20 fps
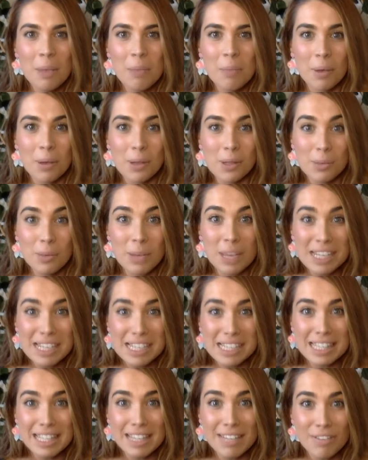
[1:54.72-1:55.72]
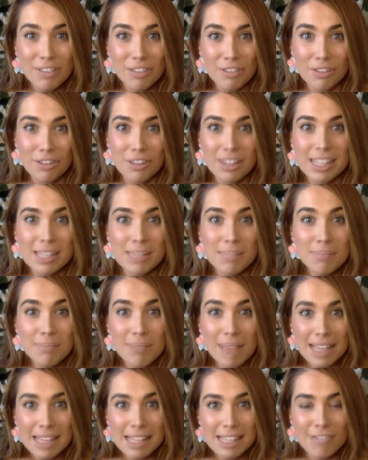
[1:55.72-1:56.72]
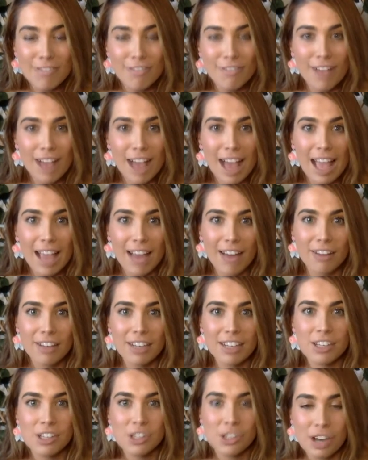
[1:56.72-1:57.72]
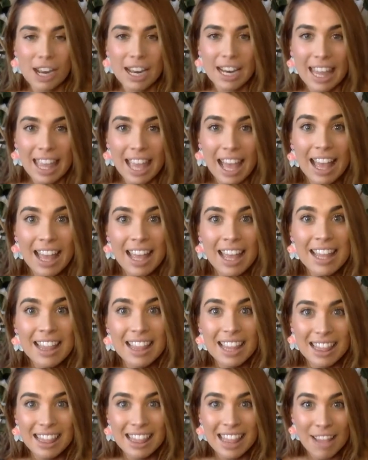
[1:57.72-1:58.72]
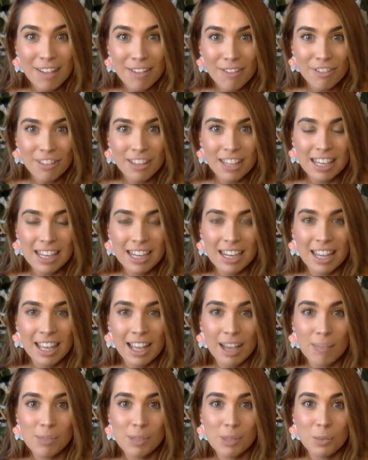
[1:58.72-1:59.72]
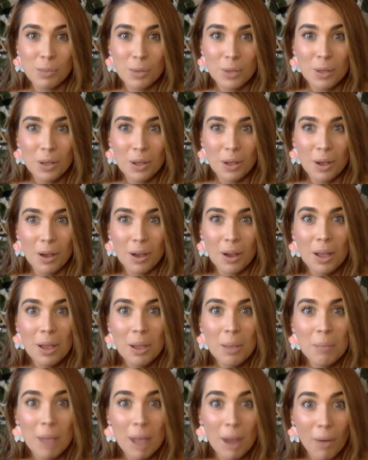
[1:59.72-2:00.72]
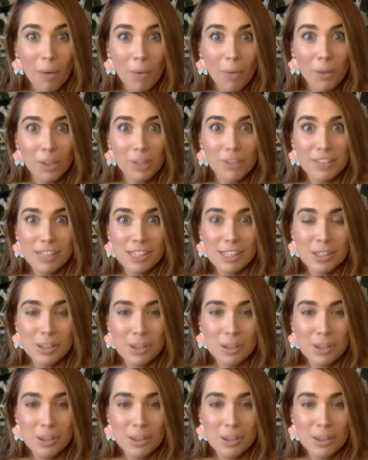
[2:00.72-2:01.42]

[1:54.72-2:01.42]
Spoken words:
because we just lived through this massive fire in Australia that thankfully didn't come to Wollongong, but all of us